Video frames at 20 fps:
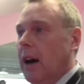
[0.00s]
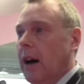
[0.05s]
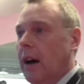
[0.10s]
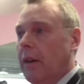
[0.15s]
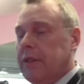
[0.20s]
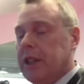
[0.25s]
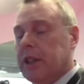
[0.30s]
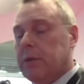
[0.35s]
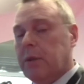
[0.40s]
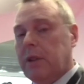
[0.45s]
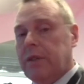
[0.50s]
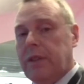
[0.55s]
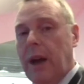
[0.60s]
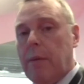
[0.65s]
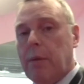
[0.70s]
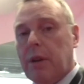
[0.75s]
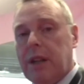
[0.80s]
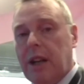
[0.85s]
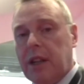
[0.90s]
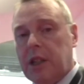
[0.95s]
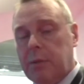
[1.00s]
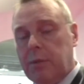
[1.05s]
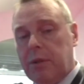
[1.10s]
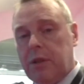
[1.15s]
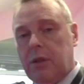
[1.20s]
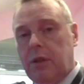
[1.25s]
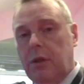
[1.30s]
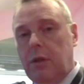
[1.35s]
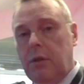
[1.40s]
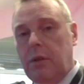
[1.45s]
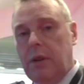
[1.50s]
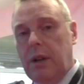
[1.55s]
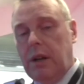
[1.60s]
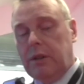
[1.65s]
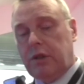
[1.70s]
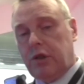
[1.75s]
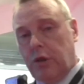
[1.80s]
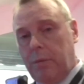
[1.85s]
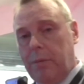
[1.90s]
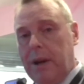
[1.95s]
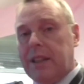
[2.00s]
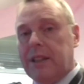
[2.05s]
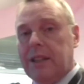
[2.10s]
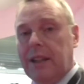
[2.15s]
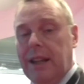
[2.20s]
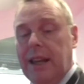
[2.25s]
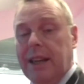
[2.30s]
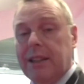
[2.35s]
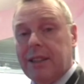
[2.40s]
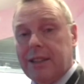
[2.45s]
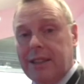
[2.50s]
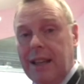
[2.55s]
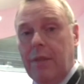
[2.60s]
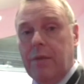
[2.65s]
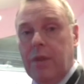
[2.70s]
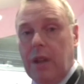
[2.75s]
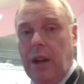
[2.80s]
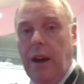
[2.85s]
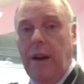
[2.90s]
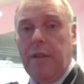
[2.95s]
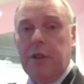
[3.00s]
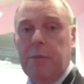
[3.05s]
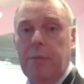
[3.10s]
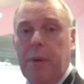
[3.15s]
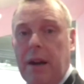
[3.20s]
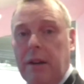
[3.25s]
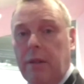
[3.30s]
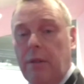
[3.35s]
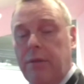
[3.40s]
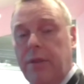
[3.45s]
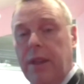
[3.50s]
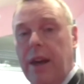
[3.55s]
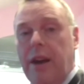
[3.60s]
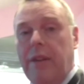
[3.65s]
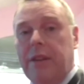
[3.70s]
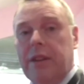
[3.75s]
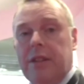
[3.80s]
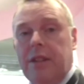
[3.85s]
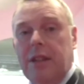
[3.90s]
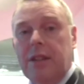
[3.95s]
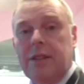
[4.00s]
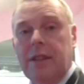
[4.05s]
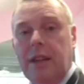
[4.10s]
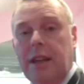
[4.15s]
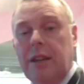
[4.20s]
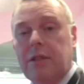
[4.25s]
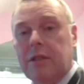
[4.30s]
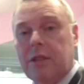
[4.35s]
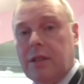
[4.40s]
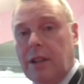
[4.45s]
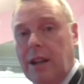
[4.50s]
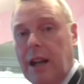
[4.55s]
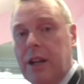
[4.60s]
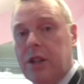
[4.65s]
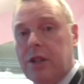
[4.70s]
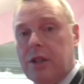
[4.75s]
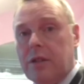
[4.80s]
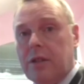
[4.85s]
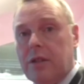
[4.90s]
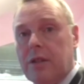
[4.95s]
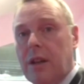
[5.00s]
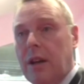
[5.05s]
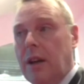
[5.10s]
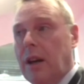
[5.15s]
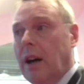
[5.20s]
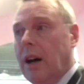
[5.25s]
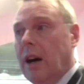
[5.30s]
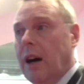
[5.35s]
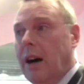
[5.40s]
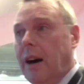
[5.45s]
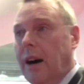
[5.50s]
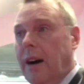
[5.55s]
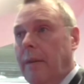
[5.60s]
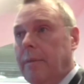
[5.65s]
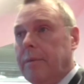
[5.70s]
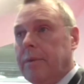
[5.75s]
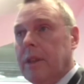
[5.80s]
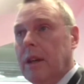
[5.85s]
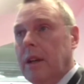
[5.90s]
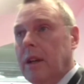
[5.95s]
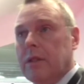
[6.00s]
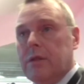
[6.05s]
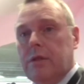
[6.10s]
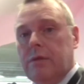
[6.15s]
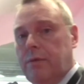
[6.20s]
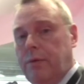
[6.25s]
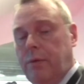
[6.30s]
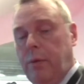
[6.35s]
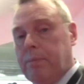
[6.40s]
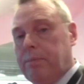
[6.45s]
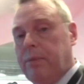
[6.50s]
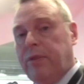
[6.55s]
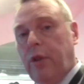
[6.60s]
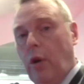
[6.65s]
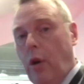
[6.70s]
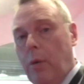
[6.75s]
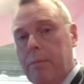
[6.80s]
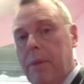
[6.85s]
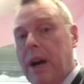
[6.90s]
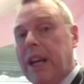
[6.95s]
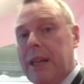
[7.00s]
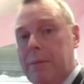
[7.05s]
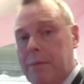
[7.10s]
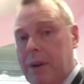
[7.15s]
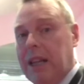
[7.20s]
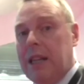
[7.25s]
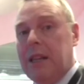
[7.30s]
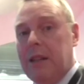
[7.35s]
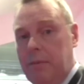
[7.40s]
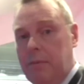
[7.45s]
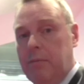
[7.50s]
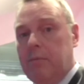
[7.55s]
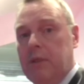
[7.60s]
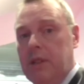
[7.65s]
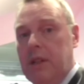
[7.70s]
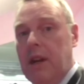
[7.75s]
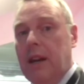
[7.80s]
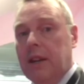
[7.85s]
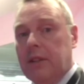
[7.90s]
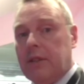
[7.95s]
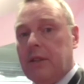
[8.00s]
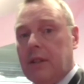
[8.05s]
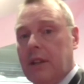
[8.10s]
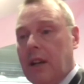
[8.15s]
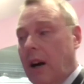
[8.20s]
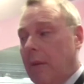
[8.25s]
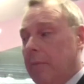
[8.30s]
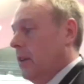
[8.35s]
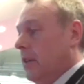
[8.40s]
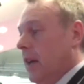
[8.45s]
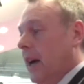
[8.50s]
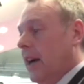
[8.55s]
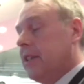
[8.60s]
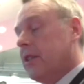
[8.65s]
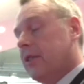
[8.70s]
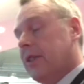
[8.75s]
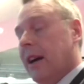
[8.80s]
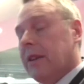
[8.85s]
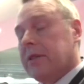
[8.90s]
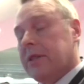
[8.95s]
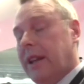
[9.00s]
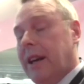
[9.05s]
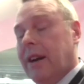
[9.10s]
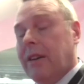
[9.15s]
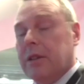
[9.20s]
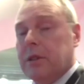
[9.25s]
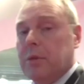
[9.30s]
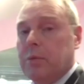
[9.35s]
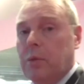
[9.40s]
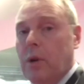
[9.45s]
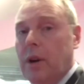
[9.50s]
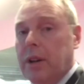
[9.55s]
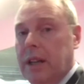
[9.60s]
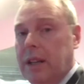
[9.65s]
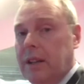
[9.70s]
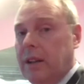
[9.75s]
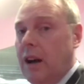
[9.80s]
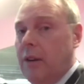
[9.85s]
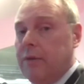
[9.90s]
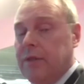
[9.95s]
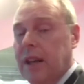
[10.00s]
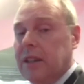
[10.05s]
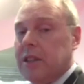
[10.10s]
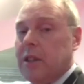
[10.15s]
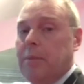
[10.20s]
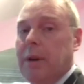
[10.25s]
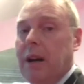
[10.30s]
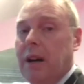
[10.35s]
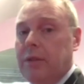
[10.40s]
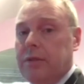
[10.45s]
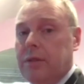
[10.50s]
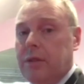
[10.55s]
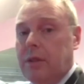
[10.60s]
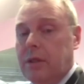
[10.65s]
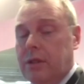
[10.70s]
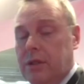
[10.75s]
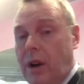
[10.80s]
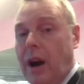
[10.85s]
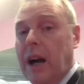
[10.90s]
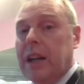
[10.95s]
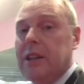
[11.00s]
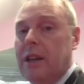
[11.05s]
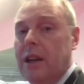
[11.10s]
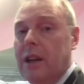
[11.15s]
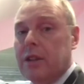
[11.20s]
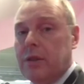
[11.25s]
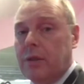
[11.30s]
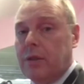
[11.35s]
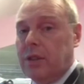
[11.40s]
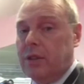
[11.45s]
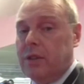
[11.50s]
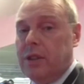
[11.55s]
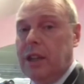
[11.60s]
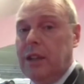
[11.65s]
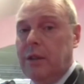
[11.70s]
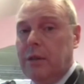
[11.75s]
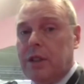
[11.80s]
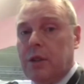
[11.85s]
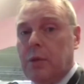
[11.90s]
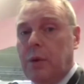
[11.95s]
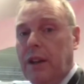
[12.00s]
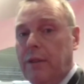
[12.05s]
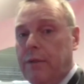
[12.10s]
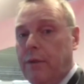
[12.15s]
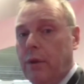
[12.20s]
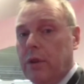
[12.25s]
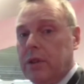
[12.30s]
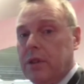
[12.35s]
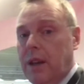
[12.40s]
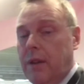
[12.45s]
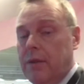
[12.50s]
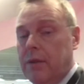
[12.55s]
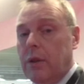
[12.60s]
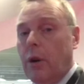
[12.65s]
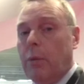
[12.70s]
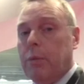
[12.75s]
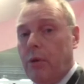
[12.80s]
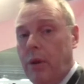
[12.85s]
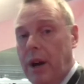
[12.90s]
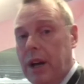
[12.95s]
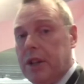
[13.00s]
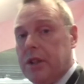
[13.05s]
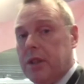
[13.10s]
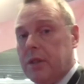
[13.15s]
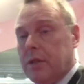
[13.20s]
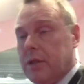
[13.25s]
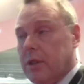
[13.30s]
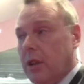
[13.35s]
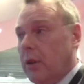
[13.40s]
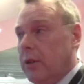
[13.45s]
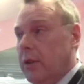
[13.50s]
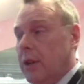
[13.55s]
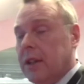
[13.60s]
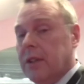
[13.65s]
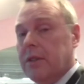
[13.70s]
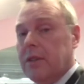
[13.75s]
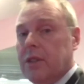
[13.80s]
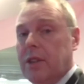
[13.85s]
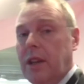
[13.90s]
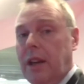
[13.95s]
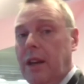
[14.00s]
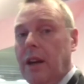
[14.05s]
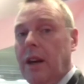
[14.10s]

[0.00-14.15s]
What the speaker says: this will enable customers to dramatically extend the lifespan of their existing installations for many, many years to come. 80,000 hours working life, that's about 9 years of continuous 24/7 operation. So you can see